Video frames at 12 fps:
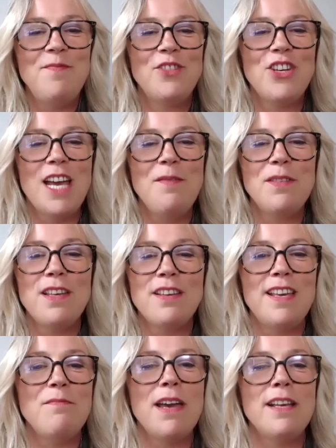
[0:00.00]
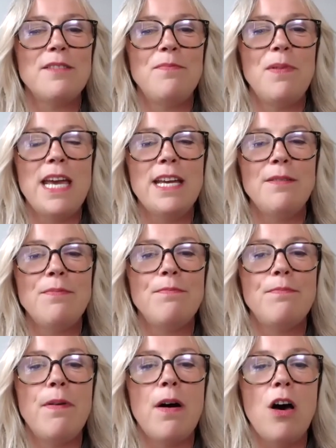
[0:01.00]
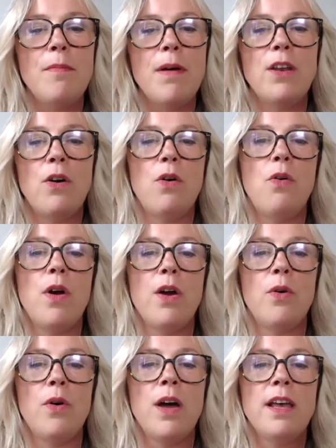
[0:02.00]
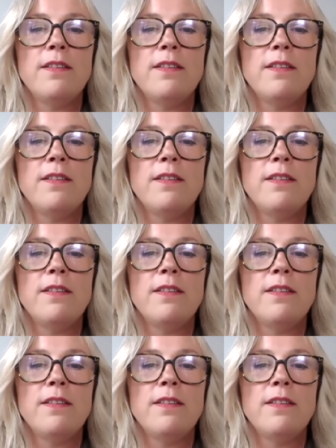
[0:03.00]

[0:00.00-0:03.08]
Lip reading: James says he makes beard balm and oil.